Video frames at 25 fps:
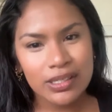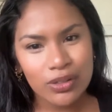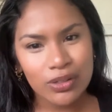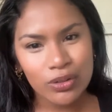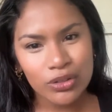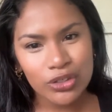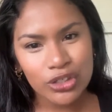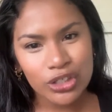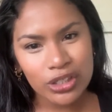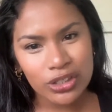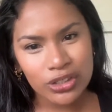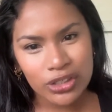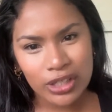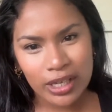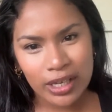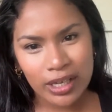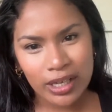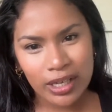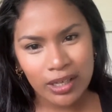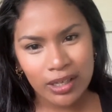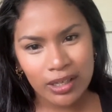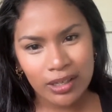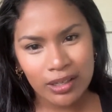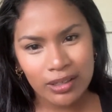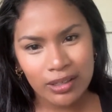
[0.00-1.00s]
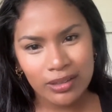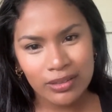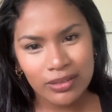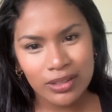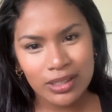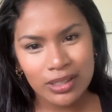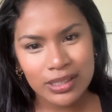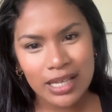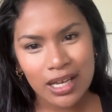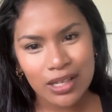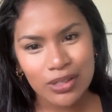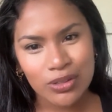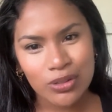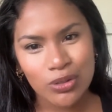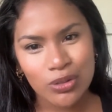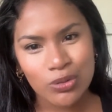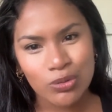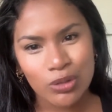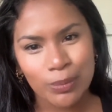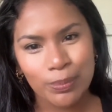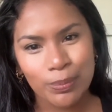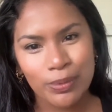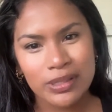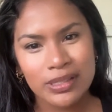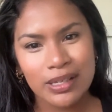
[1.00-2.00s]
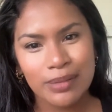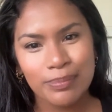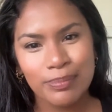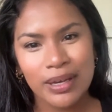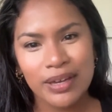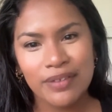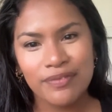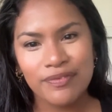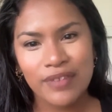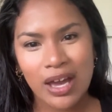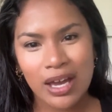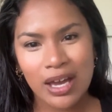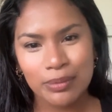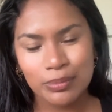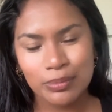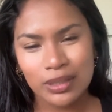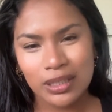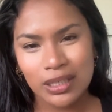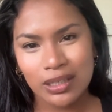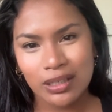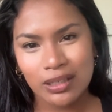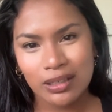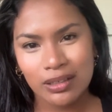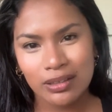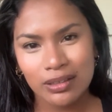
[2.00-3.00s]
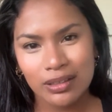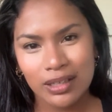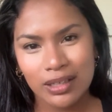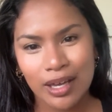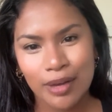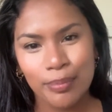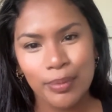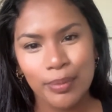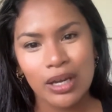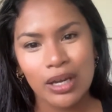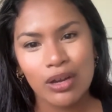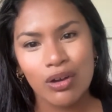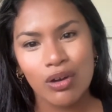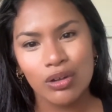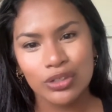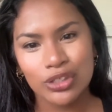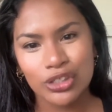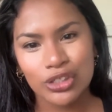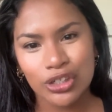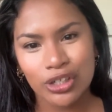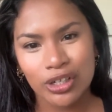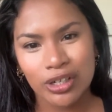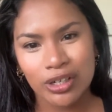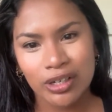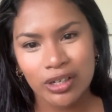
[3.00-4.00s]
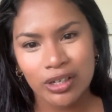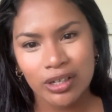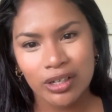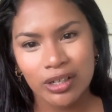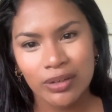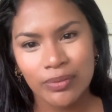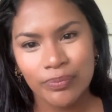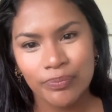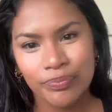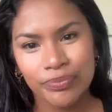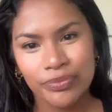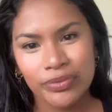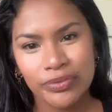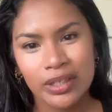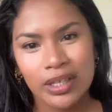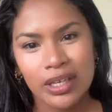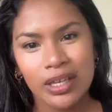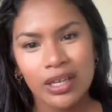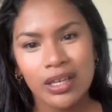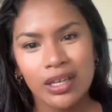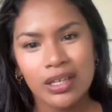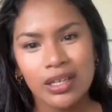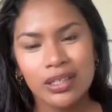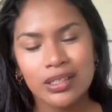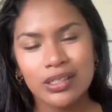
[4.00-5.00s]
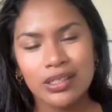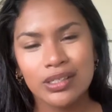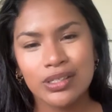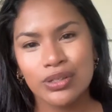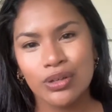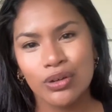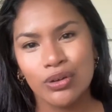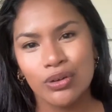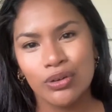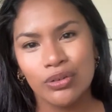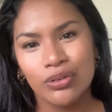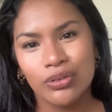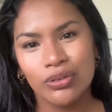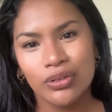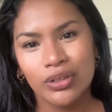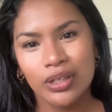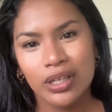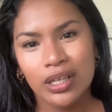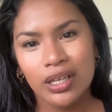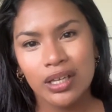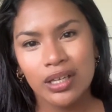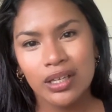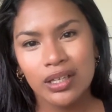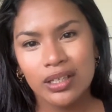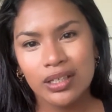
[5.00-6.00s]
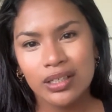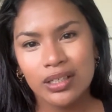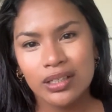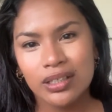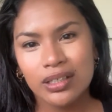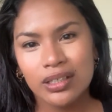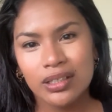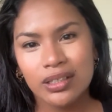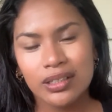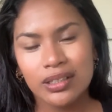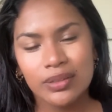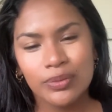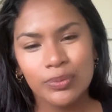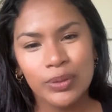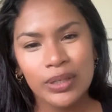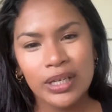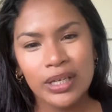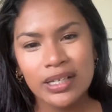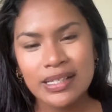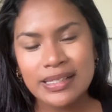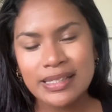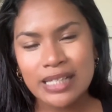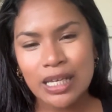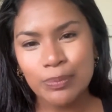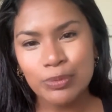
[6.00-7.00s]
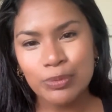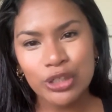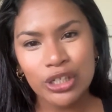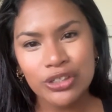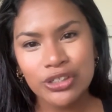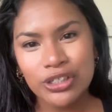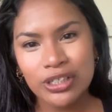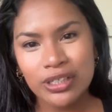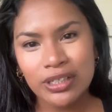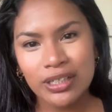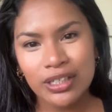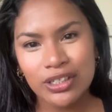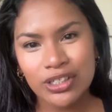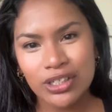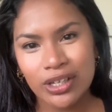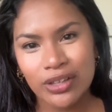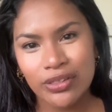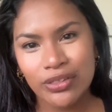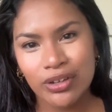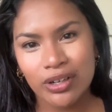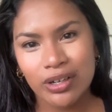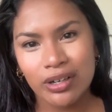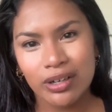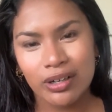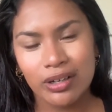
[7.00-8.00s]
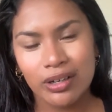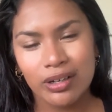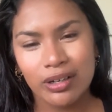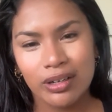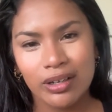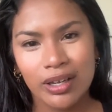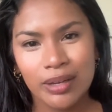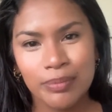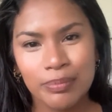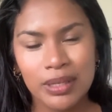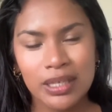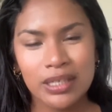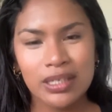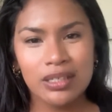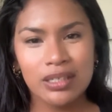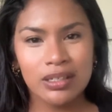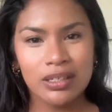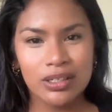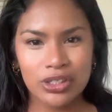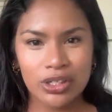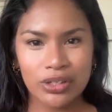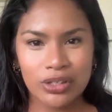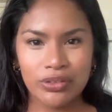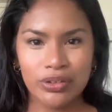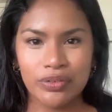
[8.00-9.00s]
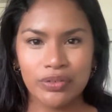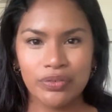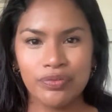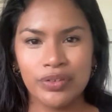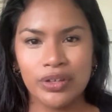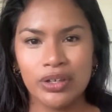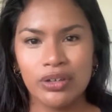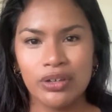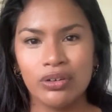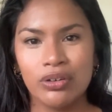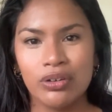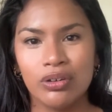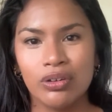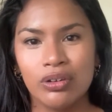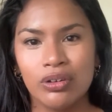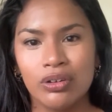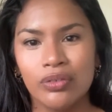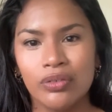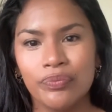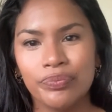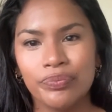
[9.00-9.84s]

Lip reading: OGJ, the tattoos represent my family and my culture. So we gotta stop judging each other and making each other feel.